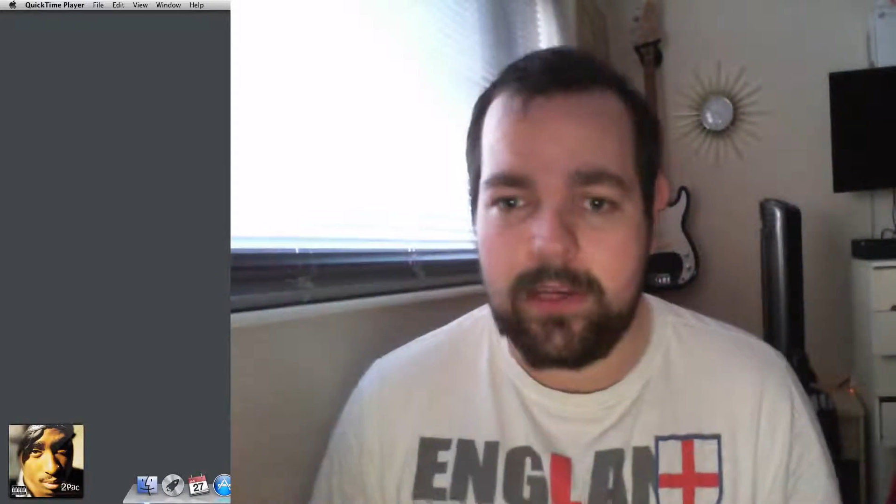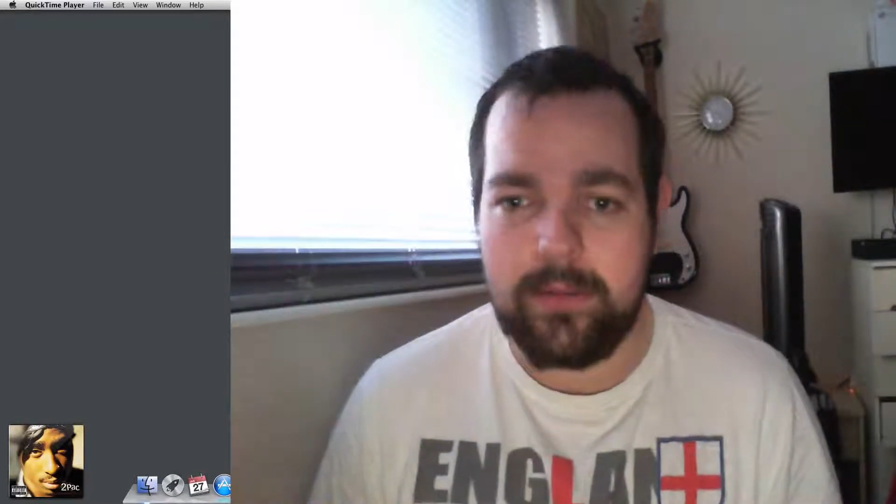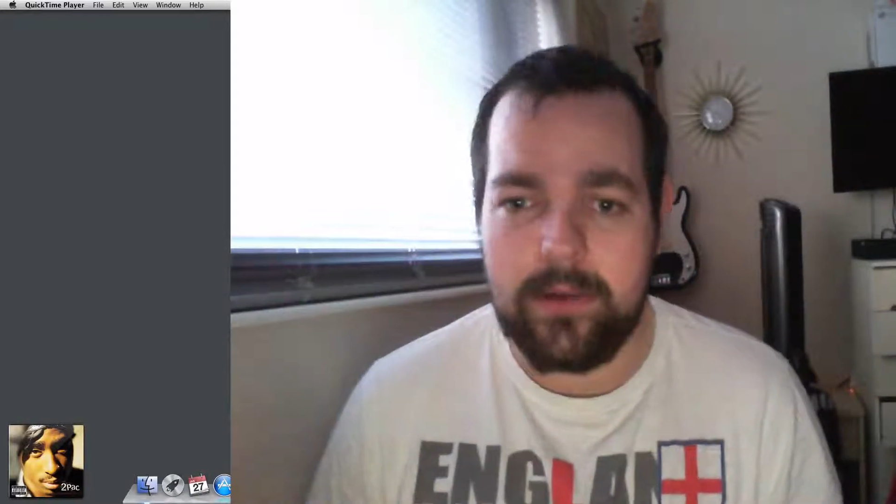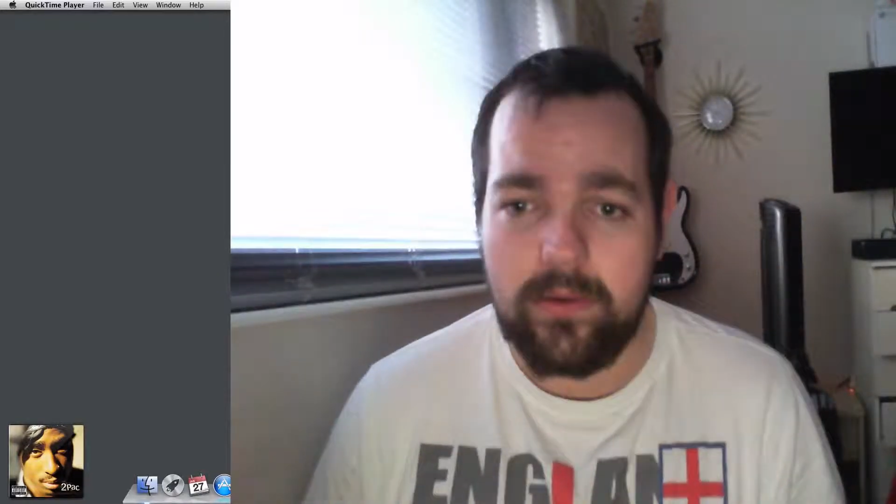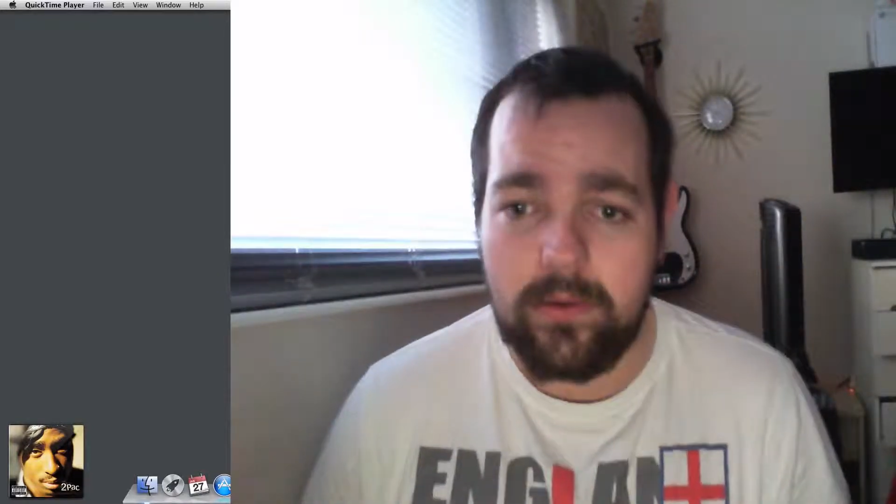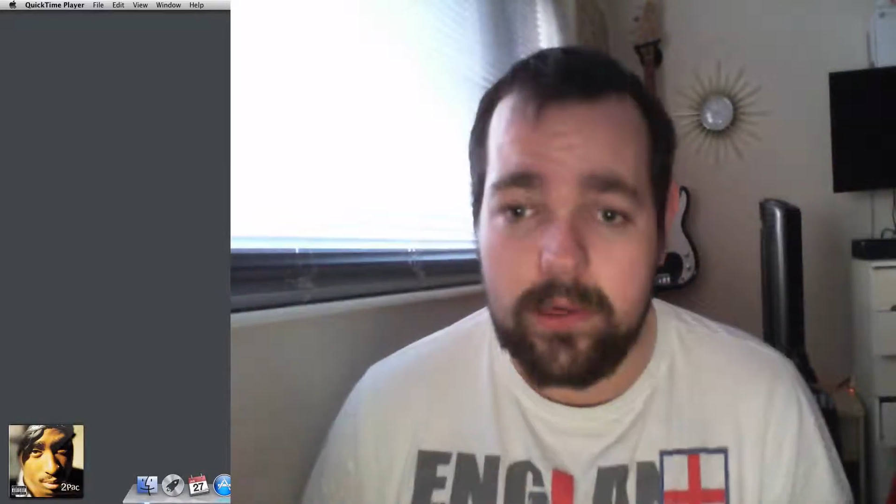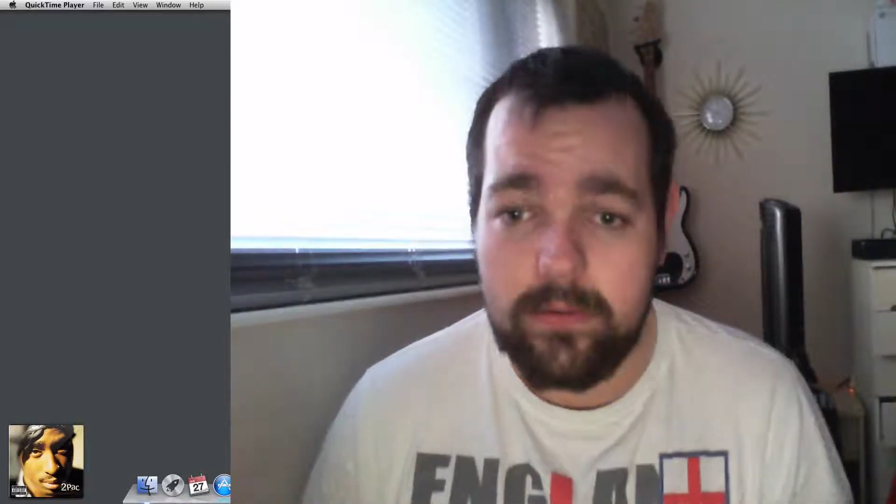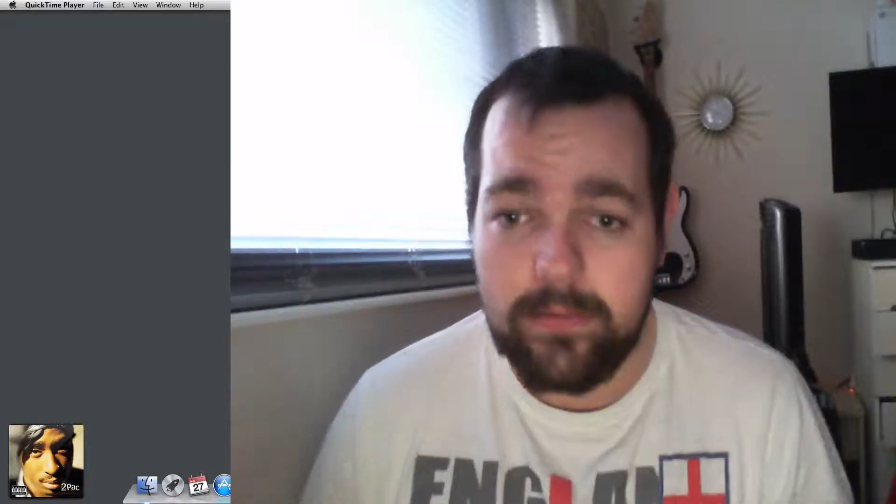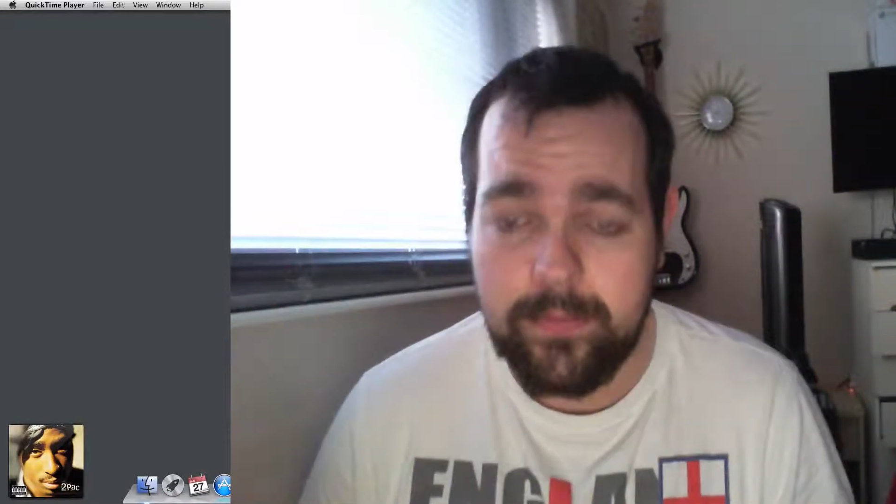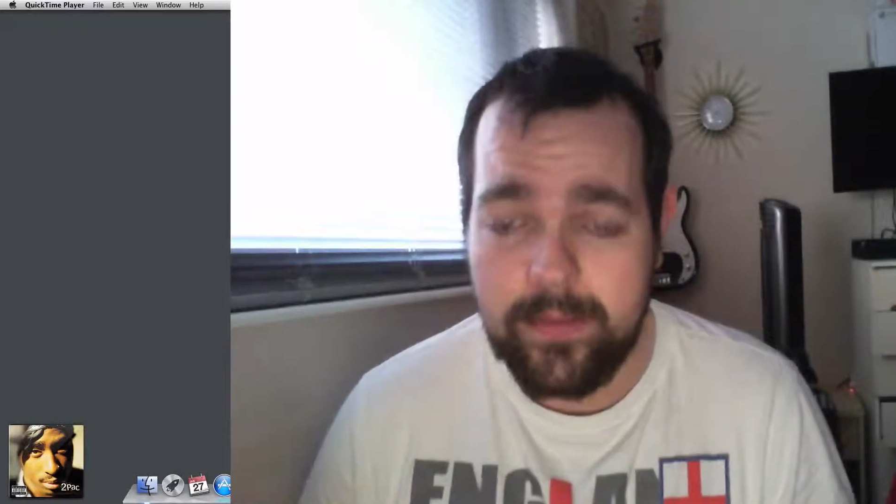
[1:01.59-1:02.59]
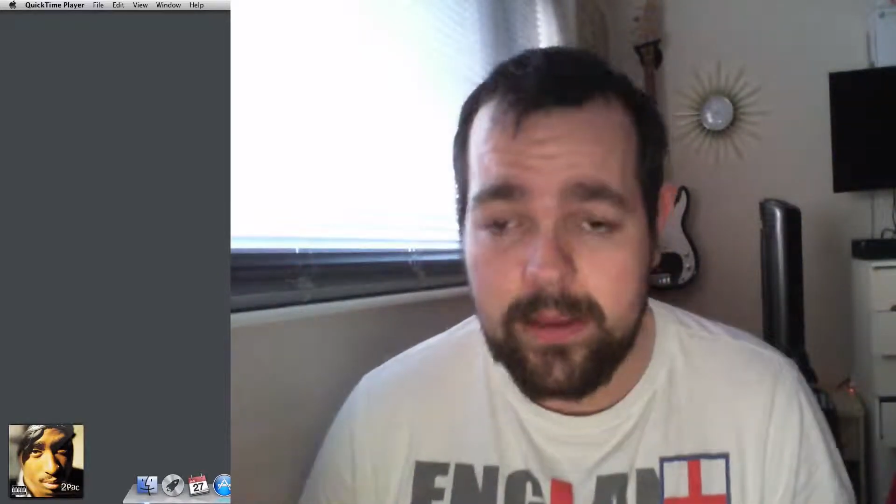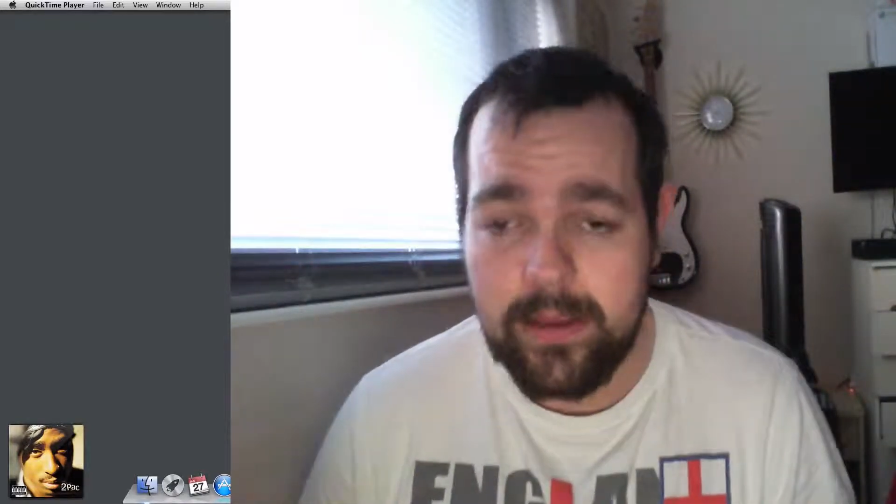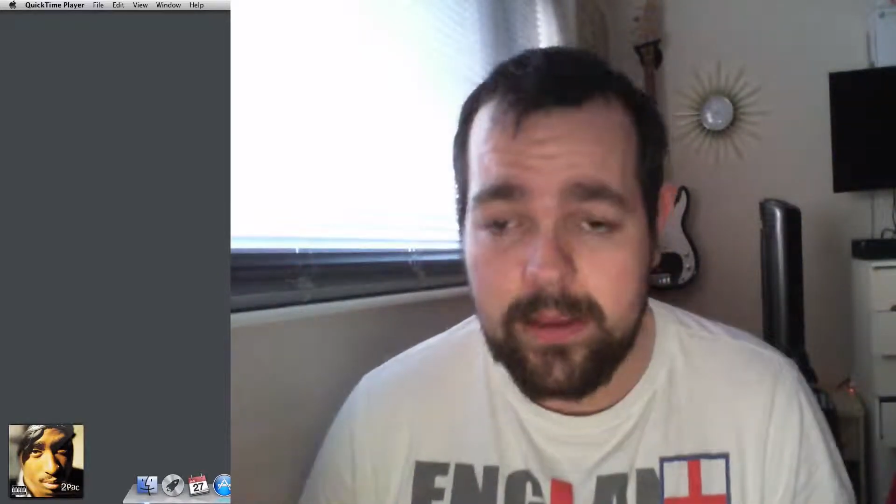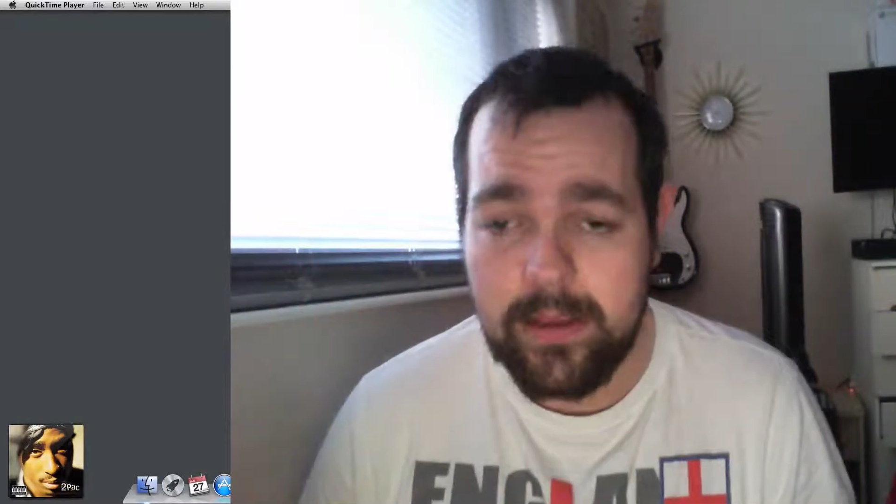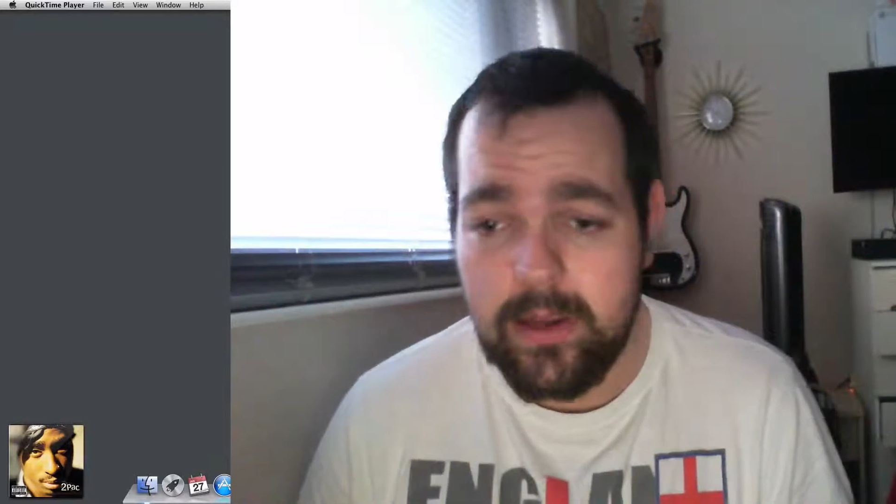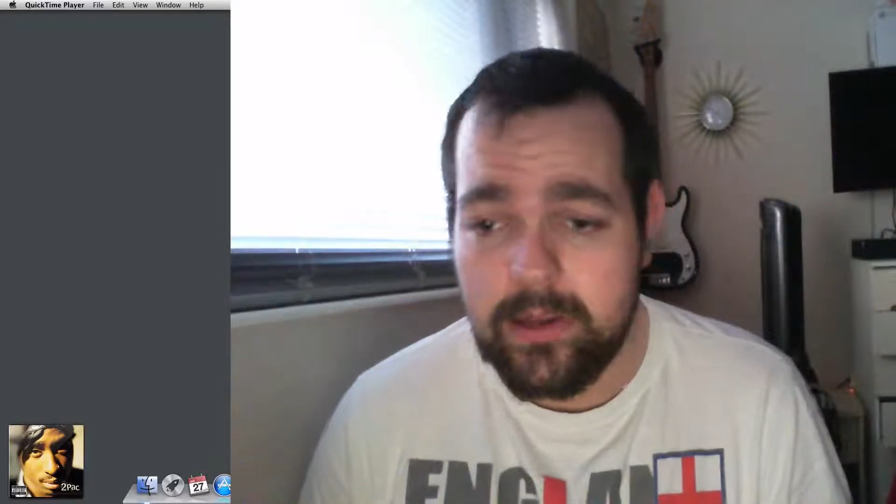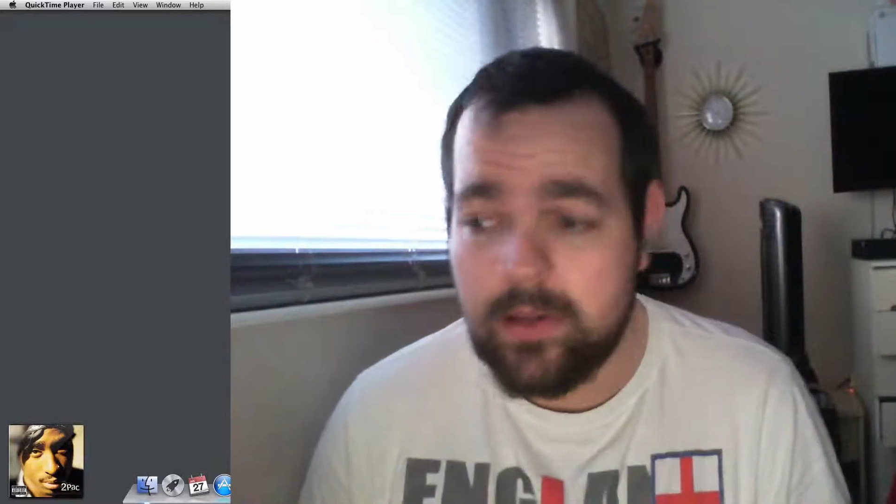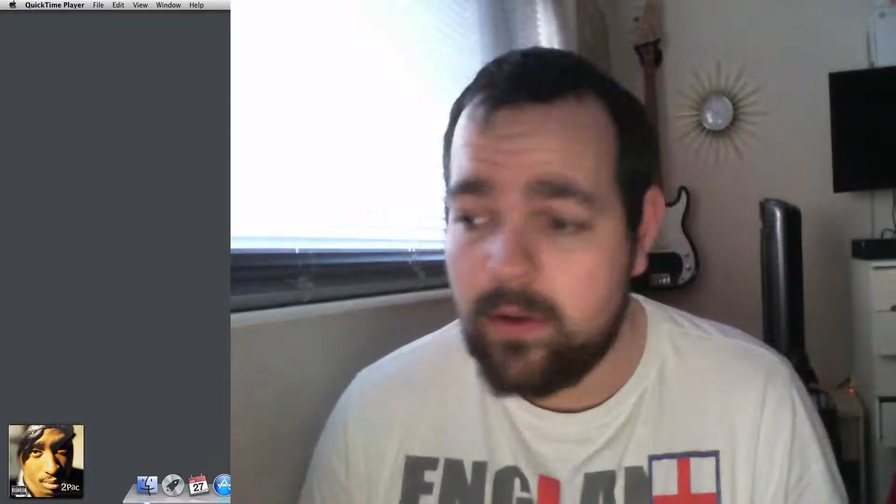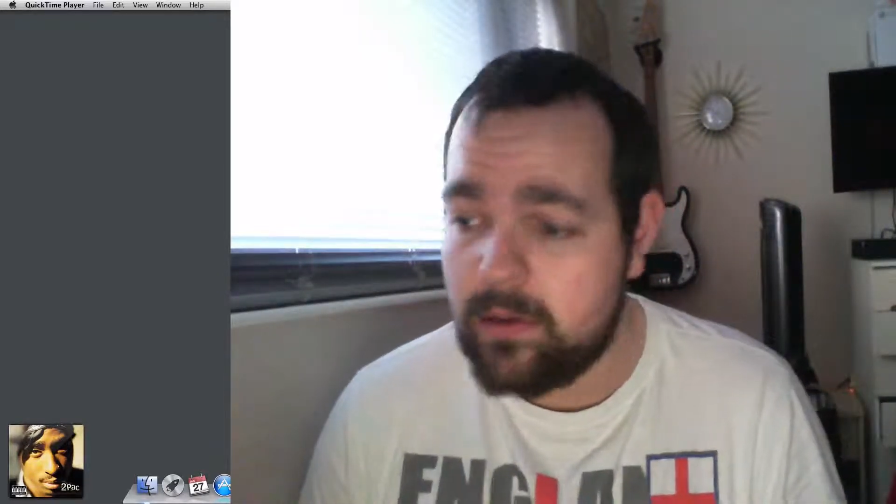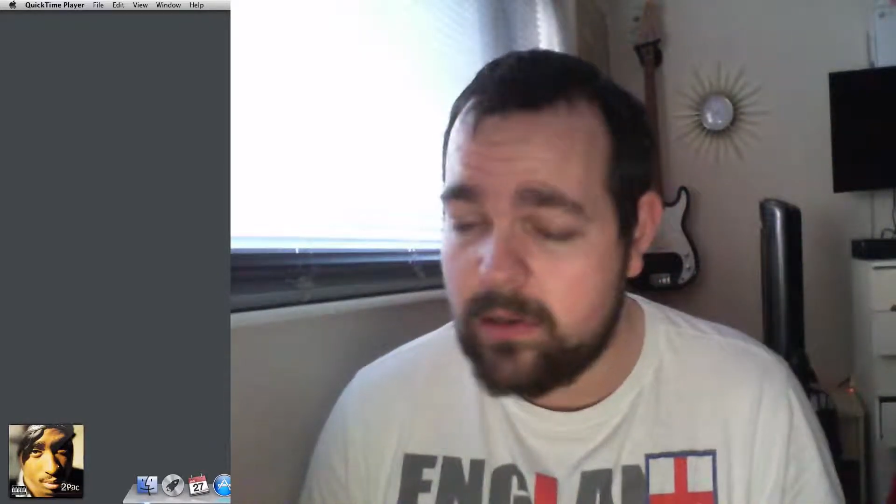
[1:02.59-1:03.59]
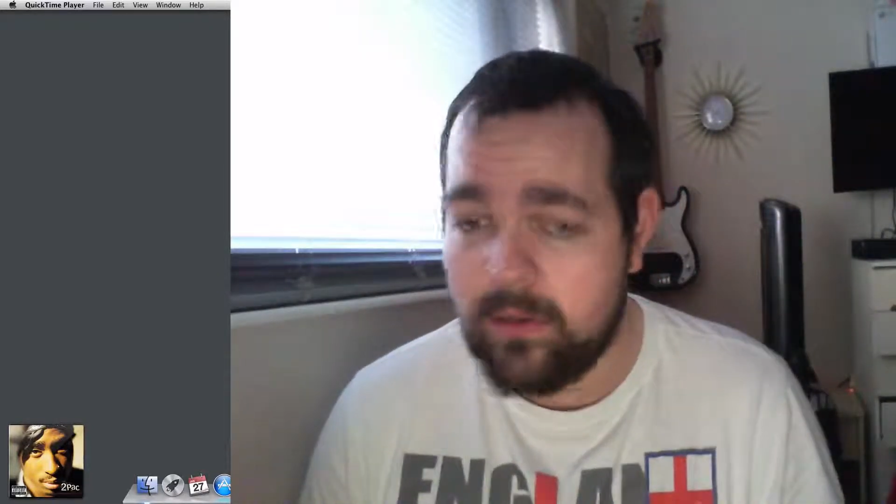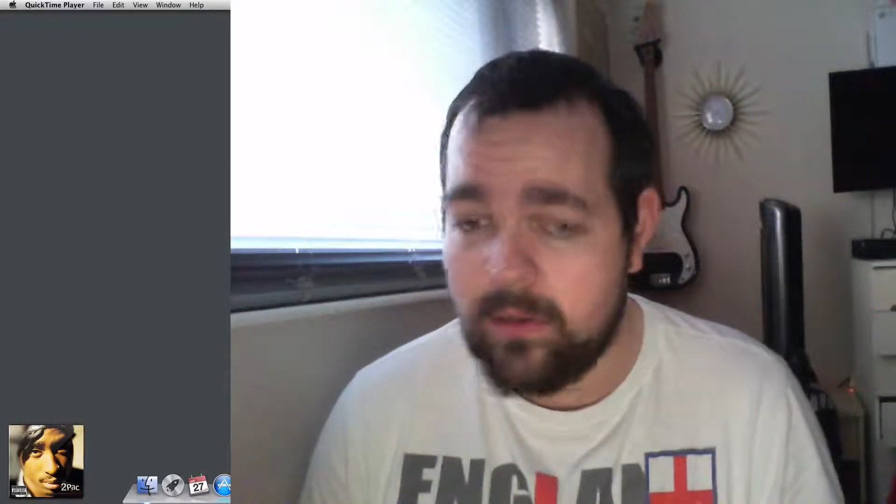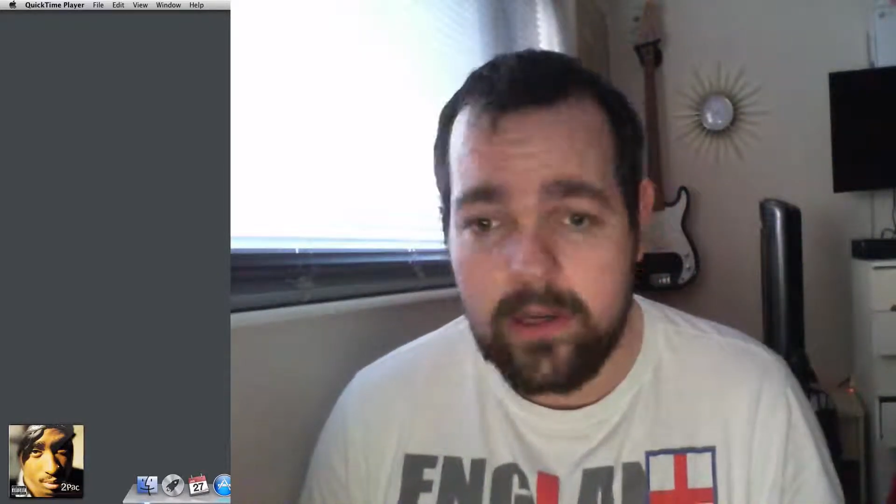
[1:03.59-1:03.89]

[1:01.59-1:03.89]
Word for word: microwave. So it's got quite a